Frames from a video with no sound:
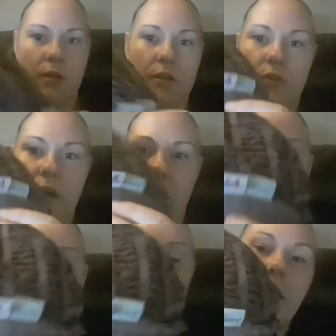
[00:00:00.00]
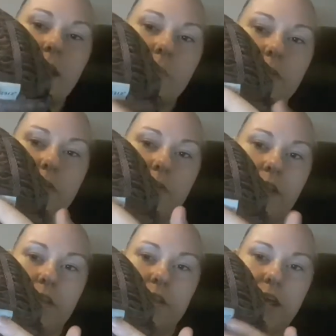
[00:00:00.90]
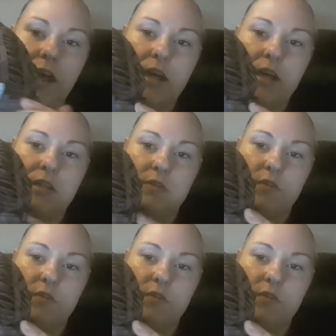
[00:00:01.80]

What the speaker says: You've got the nape, you've got the tags,